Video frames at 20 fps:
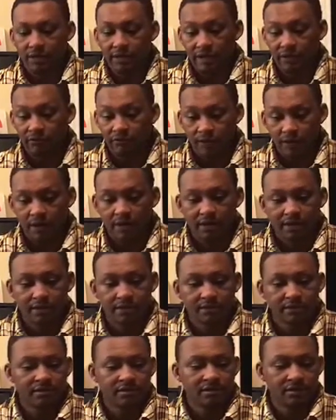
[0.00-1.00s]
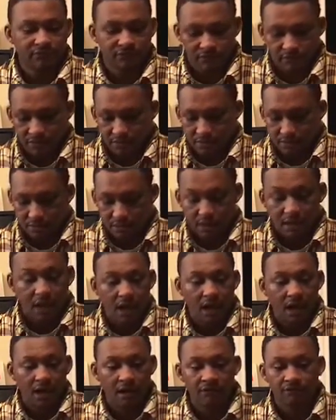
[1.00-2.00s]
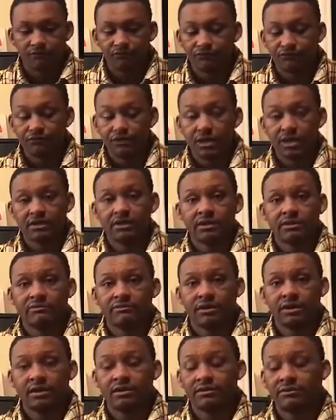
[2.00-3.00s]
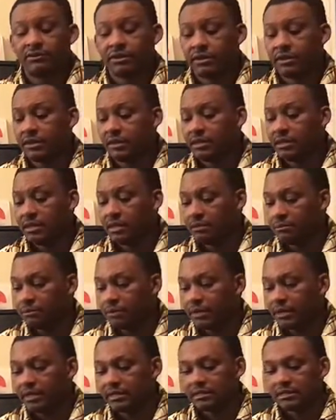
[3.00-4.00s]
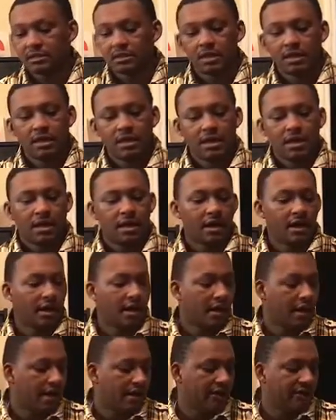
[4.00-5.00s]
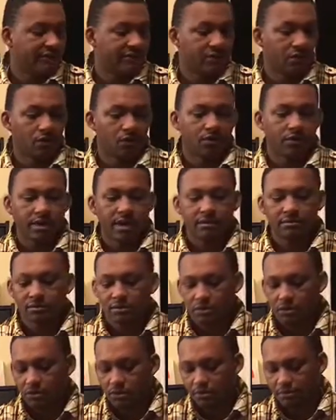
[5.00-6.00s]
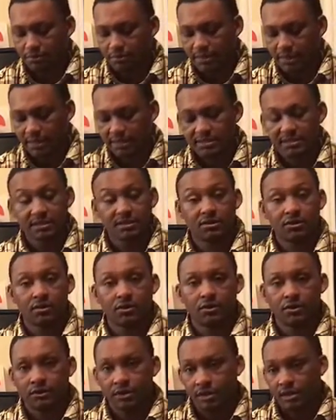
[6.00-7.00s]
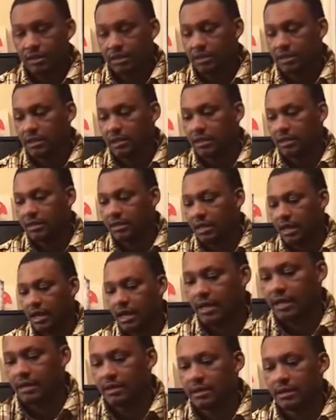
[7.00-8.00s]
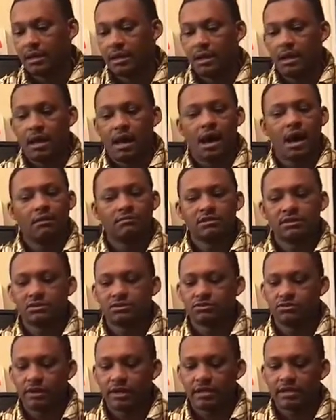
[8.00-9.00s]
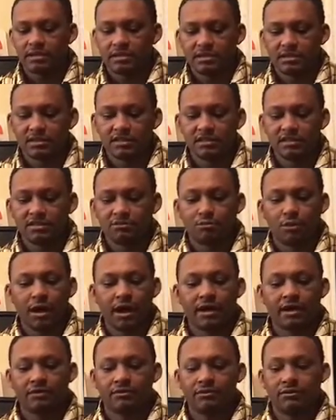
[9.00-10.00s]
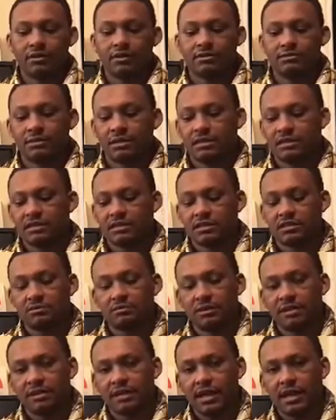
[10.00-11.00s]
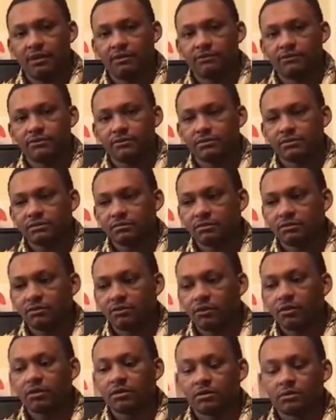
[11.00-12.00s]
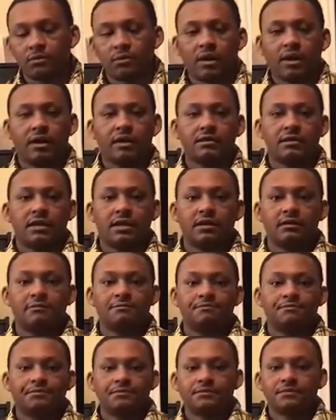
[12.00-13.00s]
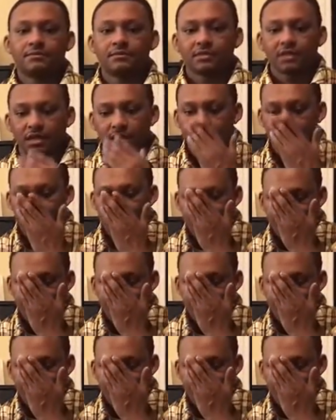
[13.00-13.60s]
what I'm right here in front of me, I'm very, very, very impressed. I have no gripes, no complaints or anything, and I'm just ready to see this bike run because it's been down for a while now.